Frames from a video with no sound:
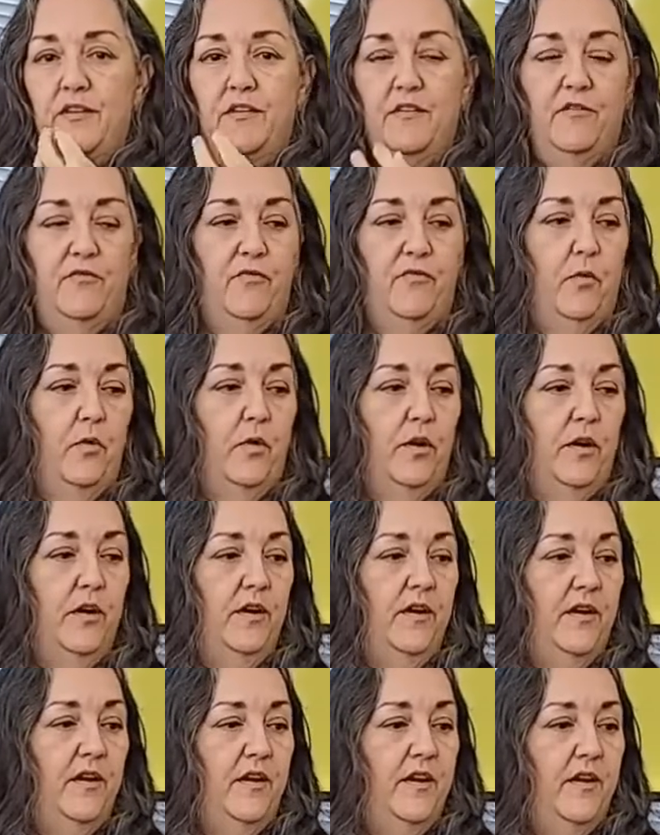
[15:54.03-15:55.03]
for
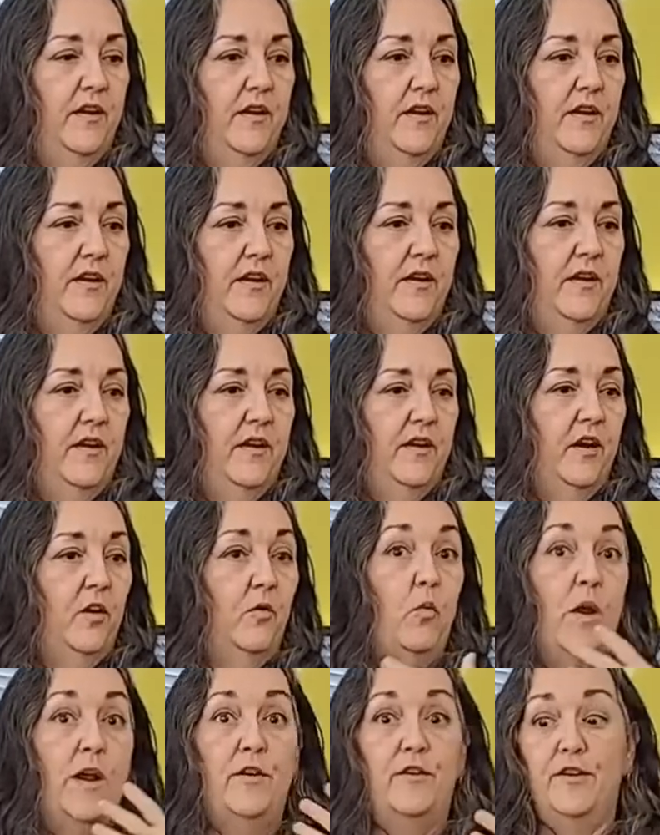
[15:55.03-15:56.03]

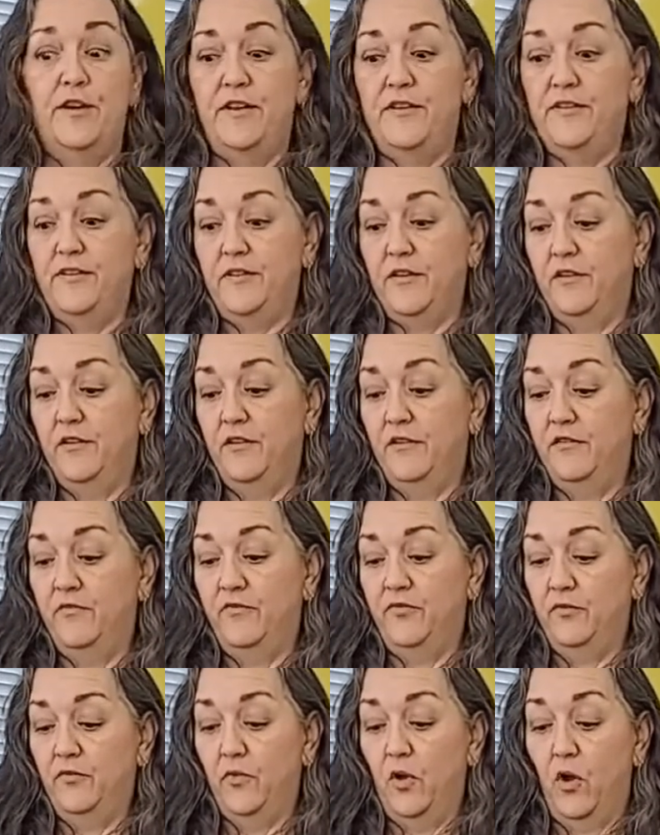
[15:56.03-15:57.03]
awareness of
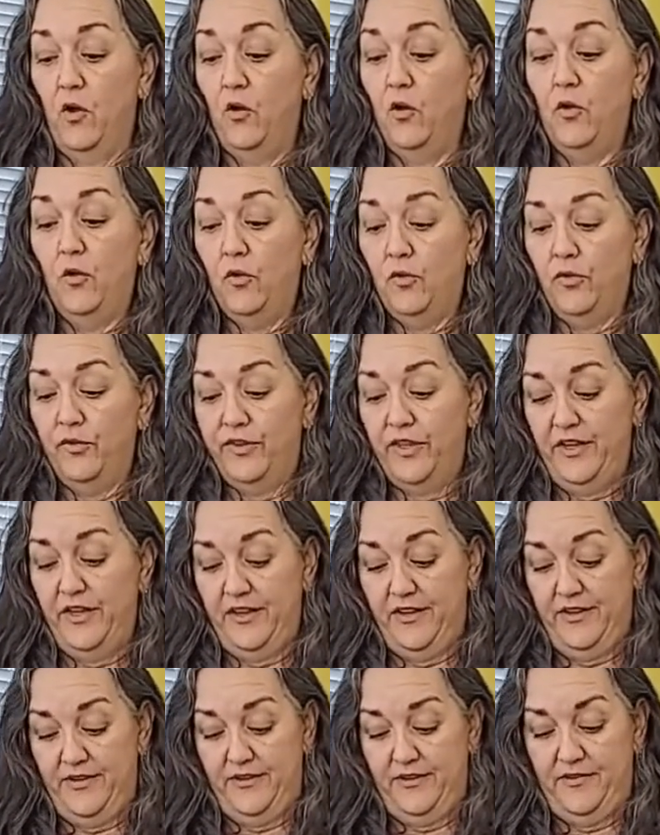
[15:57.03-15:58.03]
all that
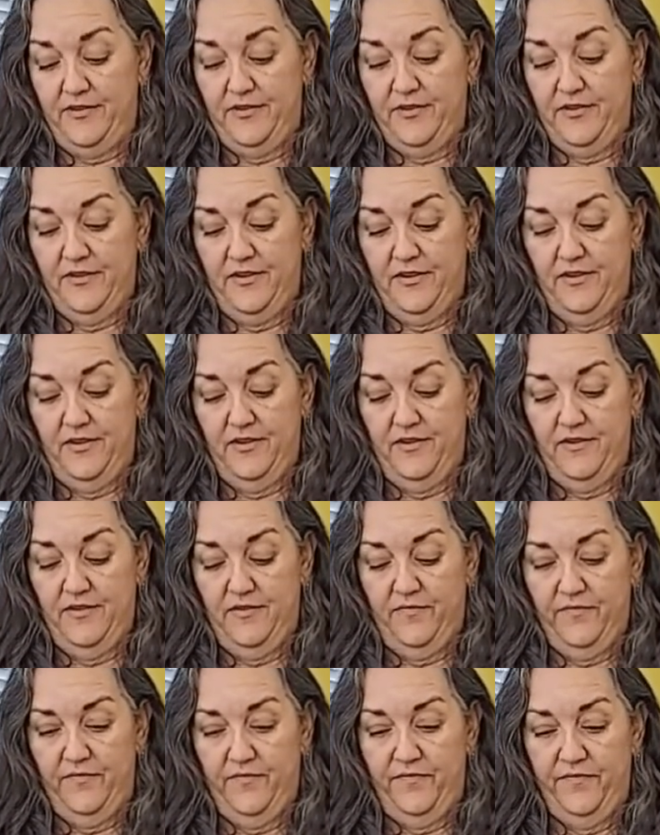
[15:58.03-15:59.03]
is.
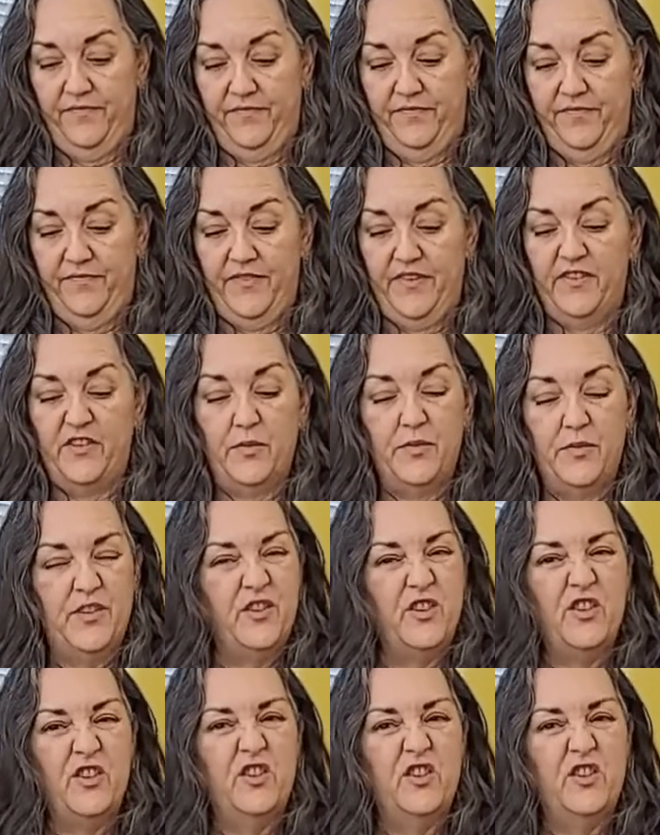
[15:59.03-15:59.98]
So it just